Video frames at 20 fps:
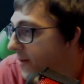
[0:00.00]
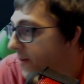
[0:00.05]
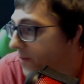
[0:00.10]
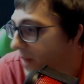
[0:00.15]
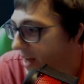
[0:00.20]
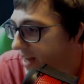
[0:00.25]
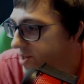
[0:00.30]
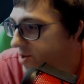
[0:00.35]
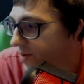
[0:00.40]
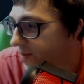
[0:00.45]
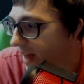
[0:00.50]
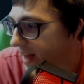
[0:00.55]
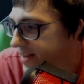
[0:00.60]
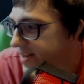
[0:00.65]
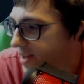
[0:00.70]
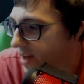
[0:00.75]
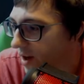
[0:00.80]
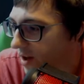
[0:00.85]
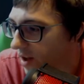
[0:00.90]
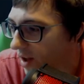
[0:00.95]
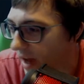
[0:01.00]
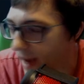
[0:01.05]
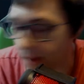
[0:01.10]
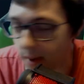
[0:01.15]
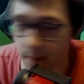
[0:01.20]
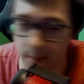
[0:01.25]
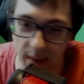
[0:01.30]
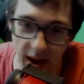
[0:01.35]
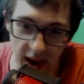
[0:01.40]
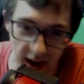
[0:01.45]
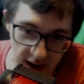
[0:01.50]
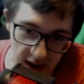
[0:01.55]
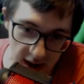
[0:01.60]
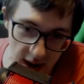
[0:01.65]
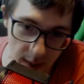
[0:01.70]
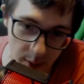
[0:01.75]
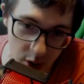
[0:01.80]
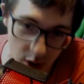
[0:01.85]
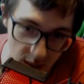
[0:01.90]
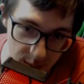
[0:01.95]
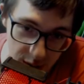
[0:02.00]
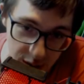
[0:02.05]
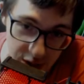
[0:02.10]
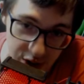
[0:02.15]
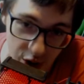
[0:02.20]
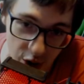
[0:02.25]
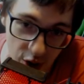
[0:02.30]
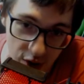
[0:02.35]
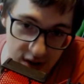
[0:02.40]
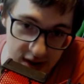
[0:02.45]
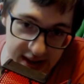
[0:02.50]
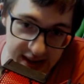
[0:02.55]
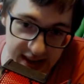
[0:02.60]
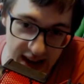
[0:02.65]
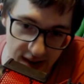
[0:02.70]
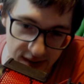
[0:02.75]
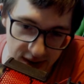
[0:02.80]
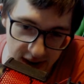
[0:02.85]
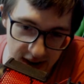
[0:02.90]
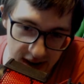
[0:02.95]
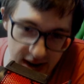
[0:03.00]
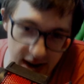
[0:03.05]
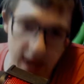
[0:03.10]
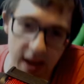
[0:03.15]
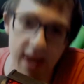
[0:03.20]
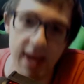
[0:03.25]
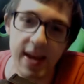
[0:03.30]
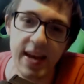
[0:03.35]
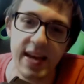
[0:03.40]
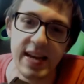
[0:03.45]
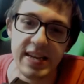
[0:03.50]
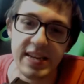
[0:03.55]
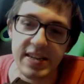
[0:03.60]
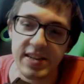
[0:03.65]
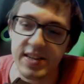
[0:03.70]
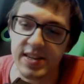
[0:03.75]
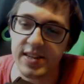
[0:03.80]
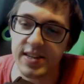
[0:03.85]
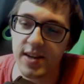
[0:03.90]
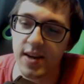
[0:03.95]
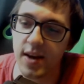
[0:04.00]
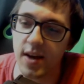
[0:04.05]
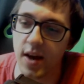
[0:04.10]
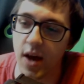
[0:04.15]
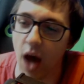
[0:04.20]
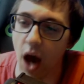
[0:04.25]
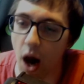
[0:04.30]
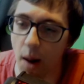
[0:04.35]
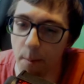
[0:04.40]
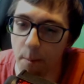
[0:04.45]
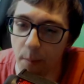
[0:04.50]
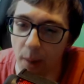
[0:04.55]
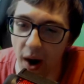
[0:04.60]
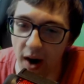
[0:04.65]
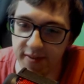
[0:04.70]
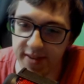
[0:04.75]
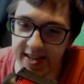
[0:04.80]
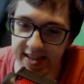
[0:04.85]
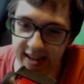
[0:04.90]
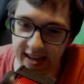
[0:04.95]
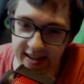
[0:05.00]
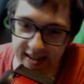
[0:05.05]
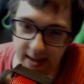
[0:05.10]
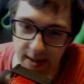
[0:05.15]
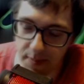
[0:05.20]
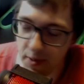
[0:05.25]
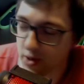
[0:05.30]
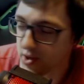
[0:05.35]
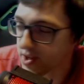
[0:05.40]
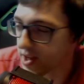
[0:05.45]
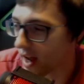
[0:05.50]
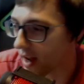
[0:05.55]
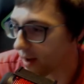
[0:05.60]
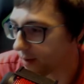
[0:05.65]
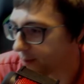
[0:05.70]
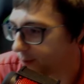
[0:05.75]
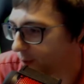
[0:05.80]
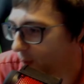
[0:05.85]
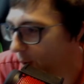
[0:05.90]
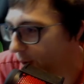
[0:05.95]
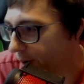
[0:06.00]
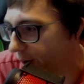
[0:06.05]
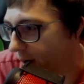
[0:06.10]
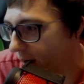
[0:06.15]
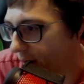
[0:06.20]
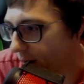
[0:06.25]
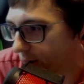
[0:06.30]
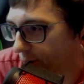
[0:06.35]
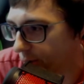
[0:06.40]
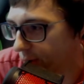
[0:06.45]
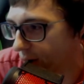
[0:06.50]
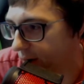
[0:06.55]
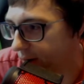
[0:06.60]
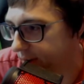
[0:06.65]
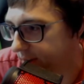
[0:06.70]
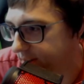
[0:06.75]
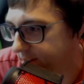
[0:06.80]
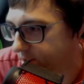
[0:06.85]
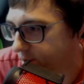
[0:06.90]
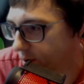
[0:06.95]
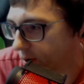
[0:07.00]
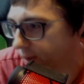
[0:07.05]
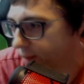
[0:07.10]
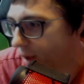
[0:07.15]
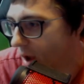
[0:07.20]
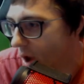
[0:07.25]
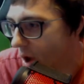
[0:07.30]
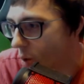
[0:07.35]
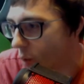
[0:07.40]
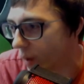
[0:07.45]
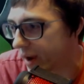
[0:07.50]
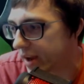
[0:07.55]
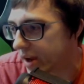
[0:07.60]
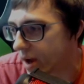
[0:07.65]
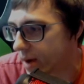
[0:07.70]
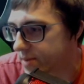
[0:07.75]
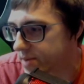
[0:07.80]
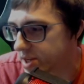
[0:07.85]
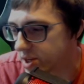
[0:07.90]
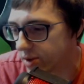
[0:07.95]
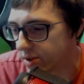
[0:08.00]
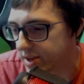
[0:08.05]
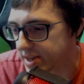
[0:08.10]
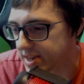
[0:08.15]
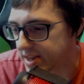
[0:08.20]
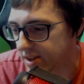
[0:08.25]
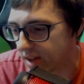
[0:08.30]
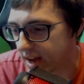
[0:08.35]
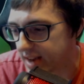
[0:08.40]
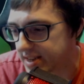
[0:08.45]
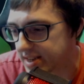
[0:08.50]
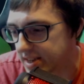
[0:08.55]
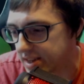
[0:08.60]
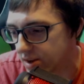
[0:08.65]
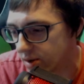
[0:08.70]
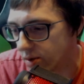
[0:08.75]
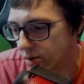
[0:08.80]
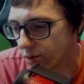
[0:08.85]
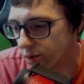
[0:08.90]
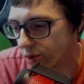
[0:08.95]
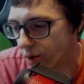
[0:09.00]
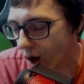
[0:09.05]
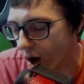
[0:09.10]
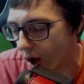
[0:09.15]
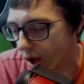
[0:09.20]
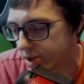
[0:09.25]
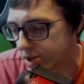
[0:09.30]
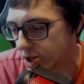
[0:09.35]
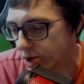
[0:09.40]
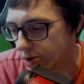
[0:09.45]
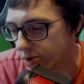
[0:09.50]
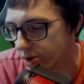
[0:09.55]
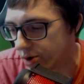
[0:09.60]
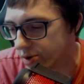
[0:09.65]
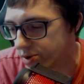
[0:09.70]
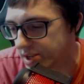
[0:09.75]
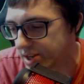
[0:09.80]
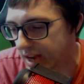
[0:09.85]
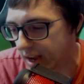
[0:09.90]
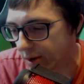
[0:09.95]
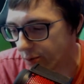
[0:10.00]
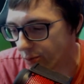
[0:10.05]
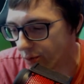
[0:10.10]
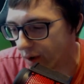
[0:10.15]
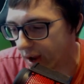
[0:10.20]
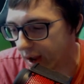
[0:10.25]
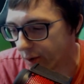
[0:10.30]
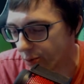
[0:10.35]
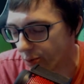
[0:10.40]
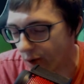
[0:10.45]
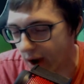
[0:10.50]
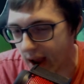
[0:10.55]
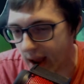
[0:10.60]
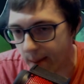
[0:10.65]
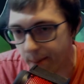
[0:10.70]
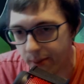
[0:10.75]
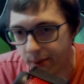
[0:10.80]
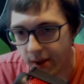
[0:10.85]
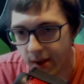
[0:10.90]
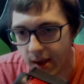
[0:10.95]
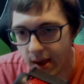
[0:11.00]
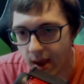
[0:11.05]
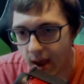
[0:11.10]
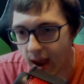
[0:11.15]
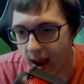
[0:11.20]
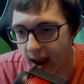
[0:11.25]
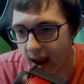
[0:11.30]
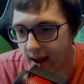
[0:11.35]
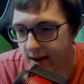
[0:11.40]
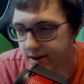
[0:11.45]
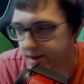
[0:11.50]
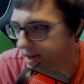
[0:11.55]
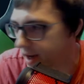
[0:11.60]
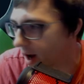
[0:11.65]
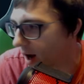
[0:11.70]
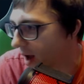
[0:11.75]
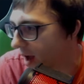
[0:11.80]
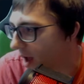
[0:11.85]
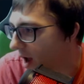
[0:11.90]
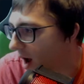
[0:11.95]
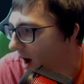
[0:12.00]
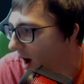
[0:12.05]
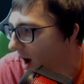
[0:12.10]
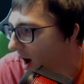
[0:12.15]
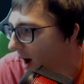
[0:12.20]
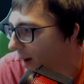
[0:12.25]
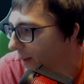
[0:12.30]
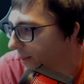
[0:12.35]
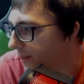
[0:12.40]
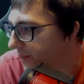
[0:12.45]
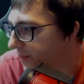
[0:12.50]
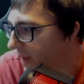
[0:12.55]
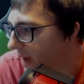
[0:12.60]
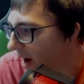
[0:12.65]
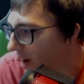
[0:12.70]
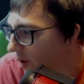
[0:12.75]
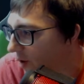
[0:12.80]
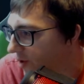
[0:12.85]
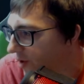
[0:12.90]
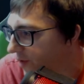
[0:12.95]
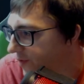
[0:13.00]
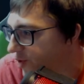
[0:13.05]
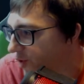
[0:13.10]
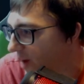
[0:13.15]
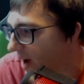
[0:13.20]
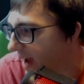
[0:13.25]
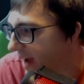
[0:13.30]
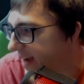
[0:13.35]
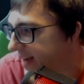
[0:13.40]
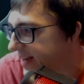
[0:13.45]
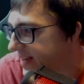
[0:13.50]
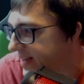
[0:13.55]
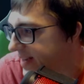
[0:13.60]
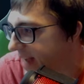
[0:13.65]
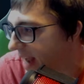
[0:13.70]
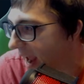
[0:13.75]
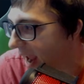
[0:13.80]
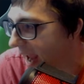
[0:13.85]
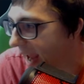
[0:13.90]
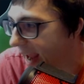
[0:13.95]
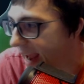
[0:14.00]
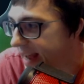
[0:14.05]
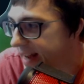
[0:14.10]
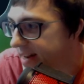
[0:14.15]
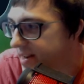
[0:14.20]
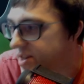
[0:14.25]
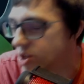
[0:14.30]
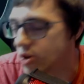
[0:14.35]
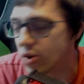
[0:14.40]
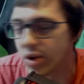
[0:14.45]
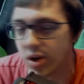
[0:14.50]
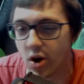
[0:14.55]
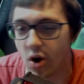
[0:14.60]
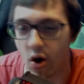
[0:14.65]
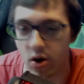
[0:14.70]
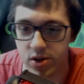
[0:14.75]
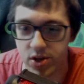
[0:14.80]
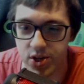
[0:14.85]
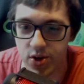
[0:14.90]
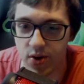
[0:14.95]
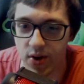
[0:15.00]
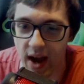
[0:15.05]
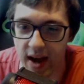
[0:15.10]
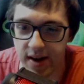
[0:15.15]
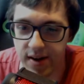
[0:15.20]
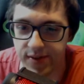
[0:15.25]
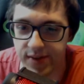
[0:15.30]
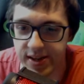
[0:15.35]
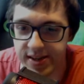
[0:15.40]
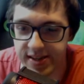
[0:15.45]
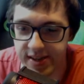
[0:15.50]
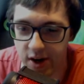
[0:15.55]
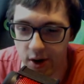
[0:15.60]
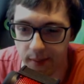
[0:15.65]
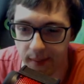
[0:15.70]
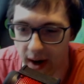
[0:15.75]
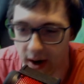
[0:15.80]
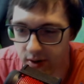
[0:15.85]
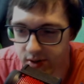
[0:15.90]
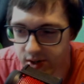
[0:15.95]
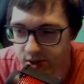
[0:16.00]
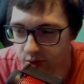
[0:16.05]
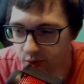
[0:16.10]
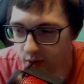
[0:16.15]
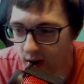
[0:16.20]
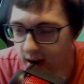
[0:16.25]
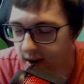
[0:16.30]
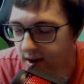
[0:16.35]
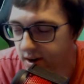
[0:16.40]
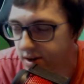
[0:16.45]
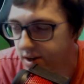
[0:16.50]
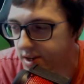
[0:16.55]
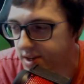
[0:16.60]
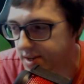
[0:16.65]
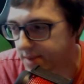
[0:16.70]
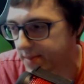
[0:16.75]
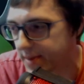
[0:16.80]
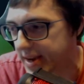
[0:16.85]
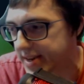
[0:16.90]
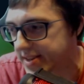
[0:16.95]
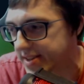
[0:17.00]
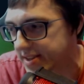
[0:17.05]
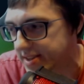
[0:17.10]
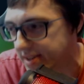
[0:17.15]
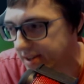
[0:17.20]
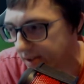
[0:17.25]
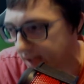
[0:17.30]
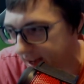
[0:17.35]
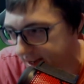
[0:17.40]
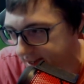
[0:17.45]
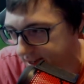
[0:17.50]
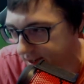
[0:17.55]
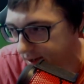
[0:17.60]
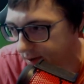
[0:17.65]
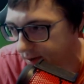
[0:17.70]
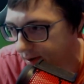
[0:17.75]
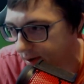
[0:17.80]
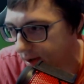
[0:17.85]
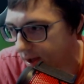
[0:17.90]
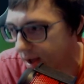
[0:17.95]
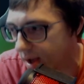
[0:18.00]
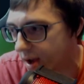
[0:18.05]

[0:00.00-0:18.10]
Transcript: That's the claim I'm making. I'm claiming turn 7 is above 60% for Aurelion Soul. When it comes to the Celestial tutors and ramp and Herald of Dragons, and you can also kind of consider Mountain Scryer because it makes the Celestial